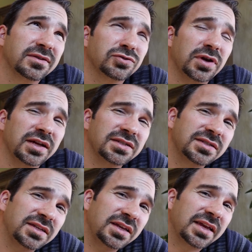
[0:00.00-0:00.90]
try and
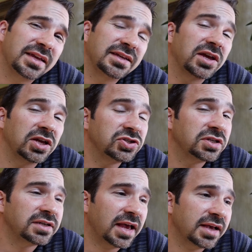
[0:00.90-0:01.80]
seek
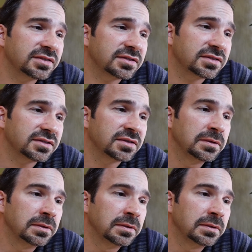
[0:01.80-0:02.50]
engaging tasks